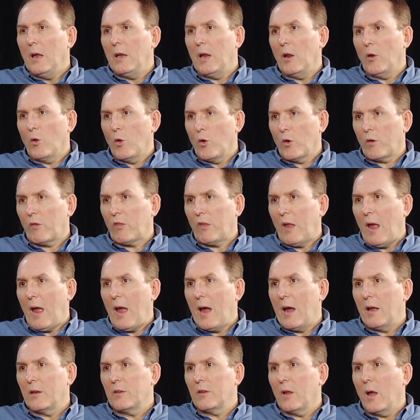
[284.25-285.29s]
And it looks
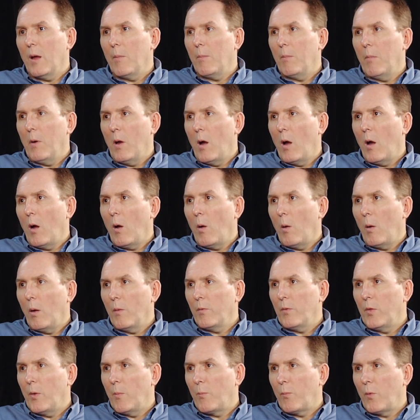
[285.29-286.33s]
at uh, uh,
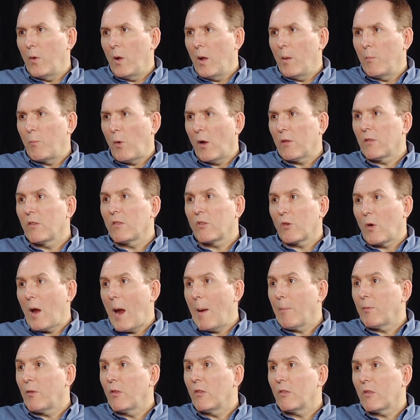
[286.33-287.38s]
the uh, presence or
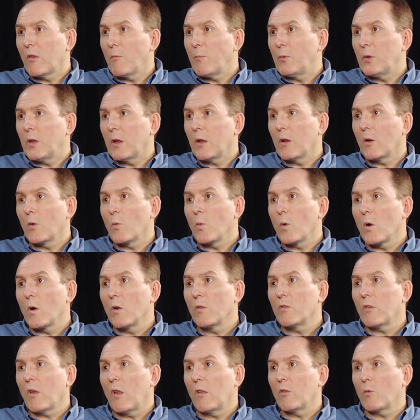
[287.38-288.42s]
absence of particular
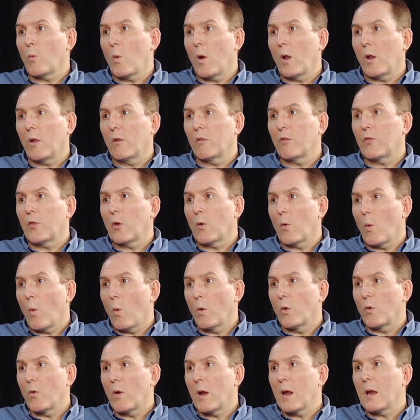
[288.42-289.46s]
words as well as their
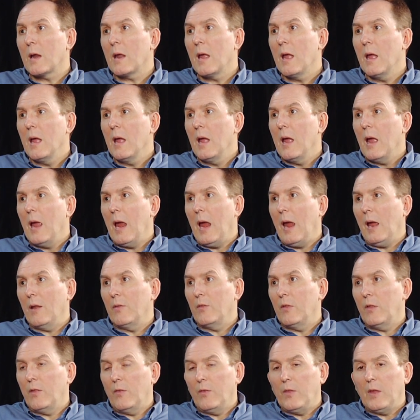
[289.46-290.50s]
ordering
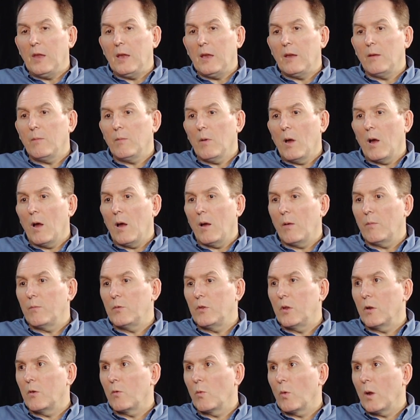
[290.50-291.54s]
and the uh,
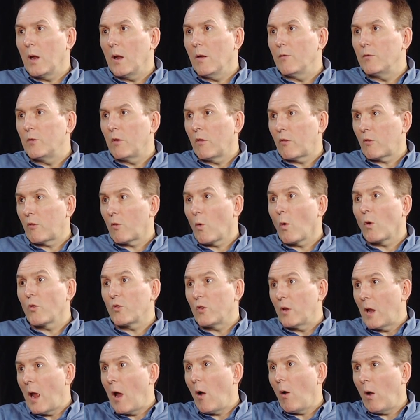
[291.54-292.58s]
degree of
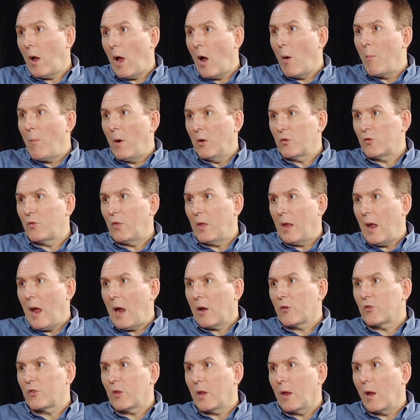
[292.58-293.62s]
distortion, how, how much they
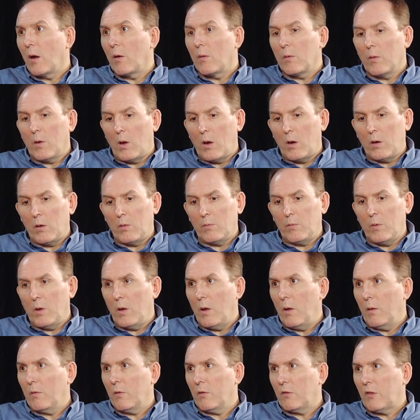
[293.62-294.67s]
actually are, are
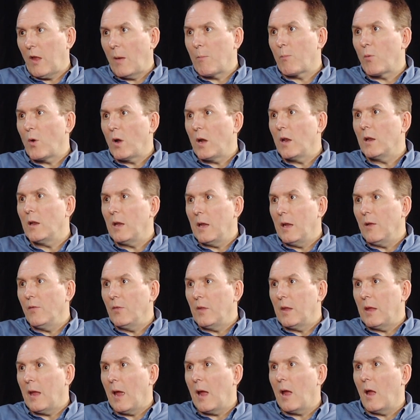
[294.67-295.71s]
separated
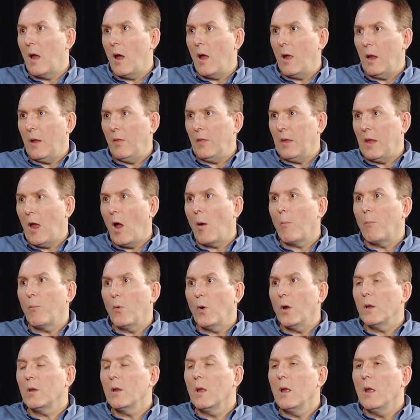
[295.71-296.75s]
in the, uh, uh, in the
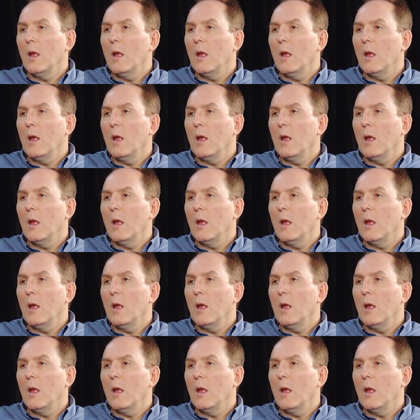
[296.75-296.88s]
output.